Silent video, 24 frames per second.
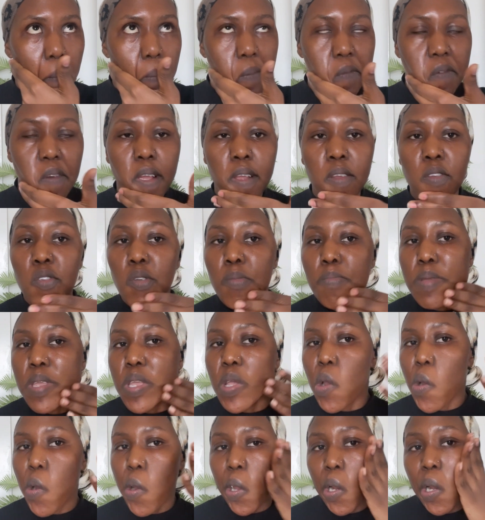trying to be
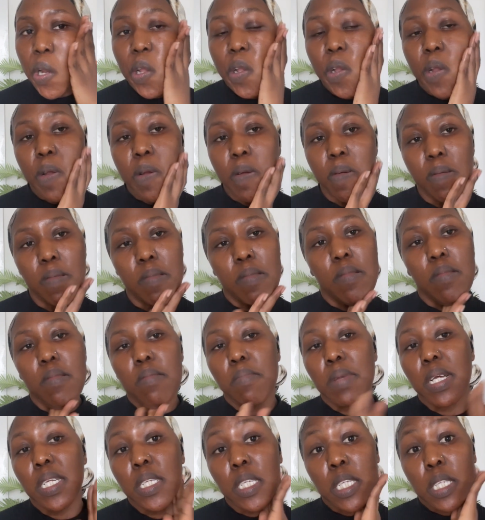oily
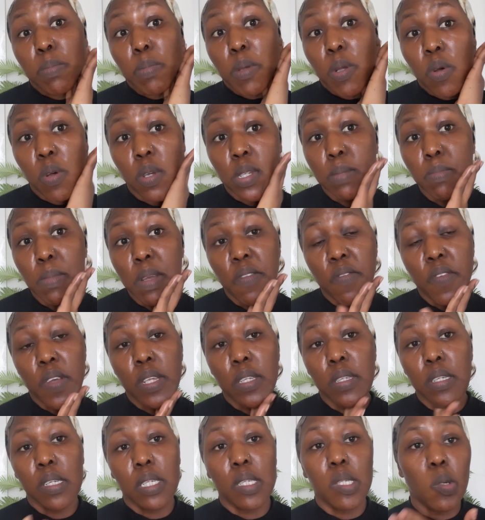but it's because my
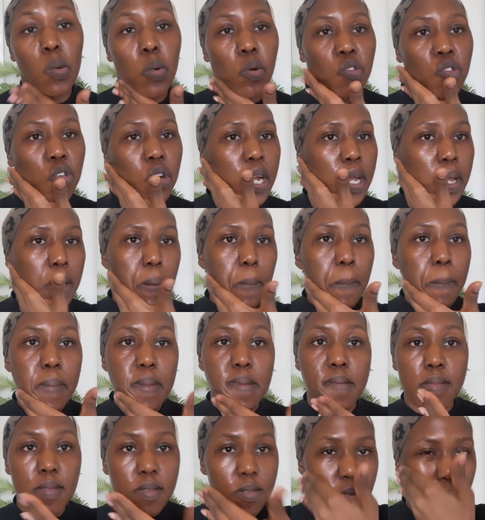face is so dry
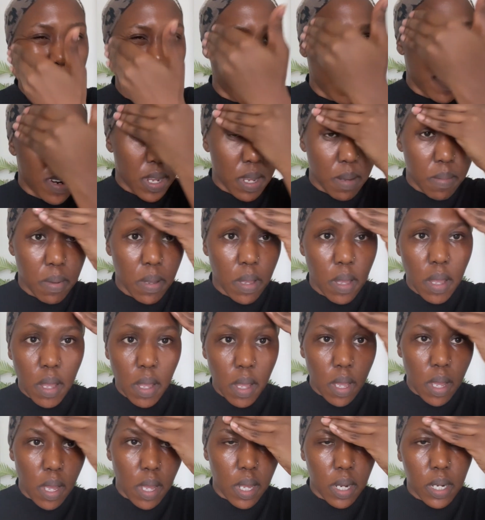it's so dry
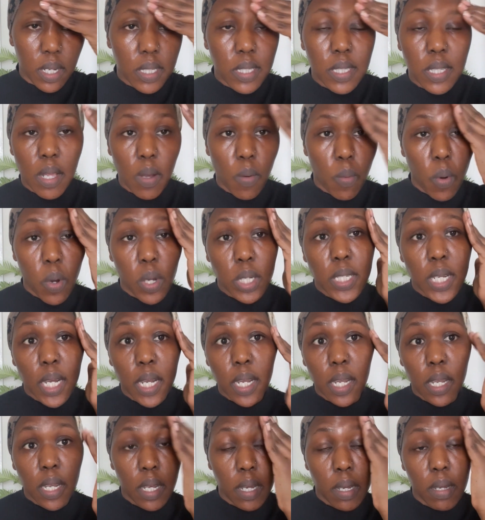and it's the water
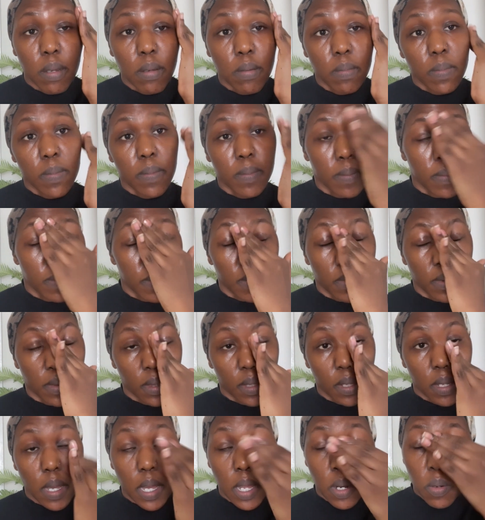here
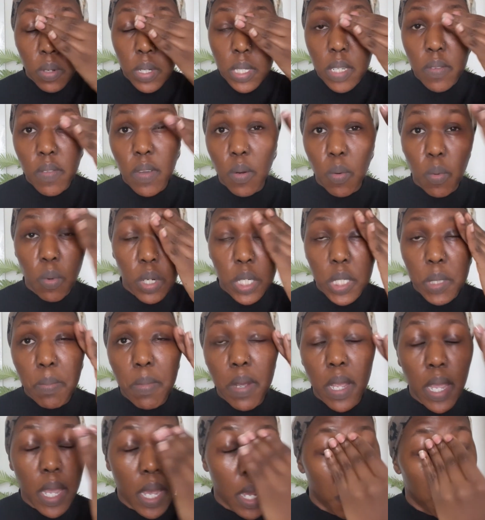I don't even wash
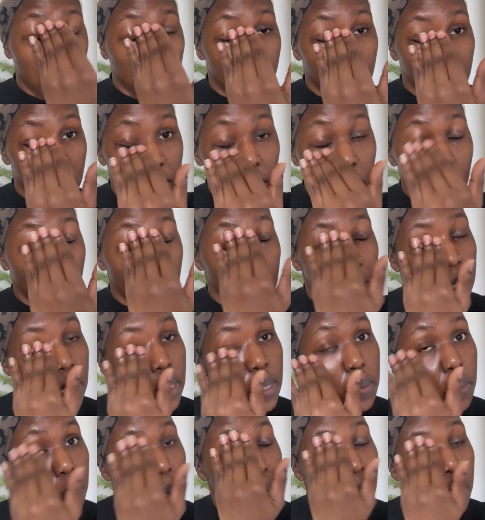my hair with this water
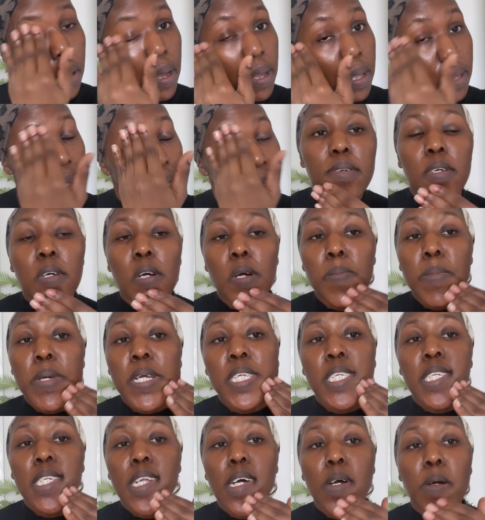so now
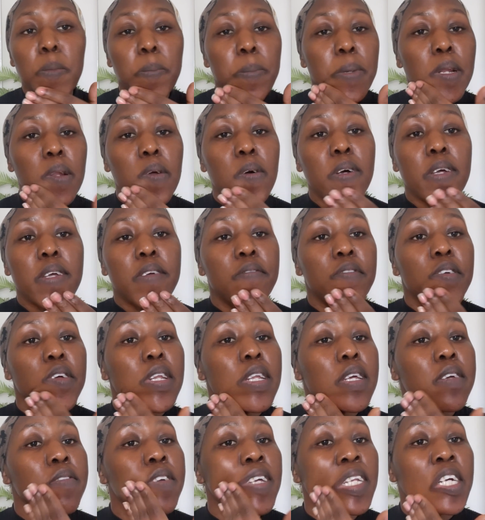comment down below if you
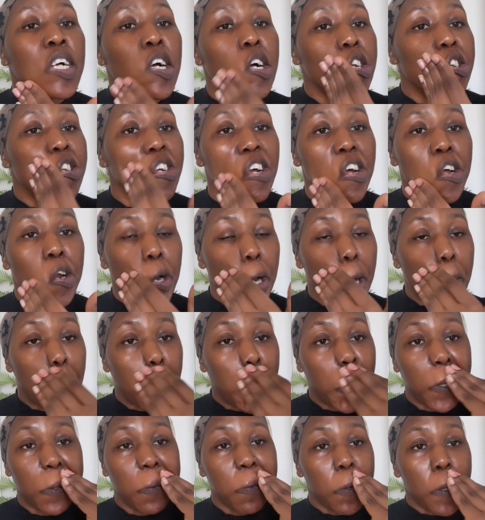live in Qatar and
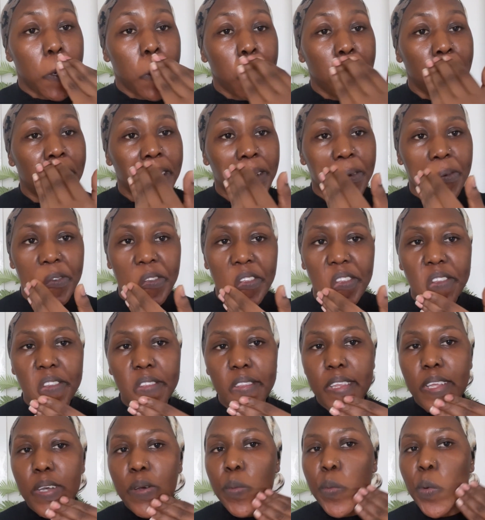you're struggling
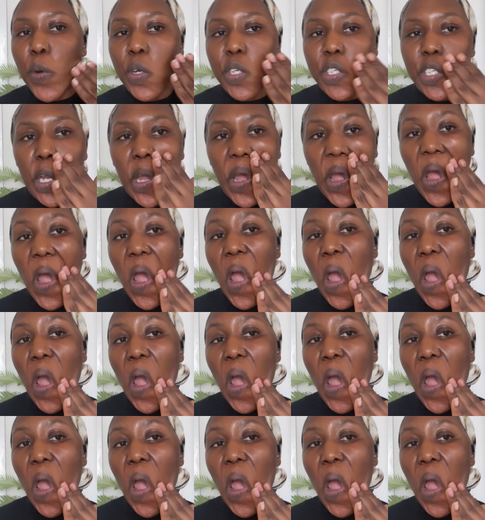with the water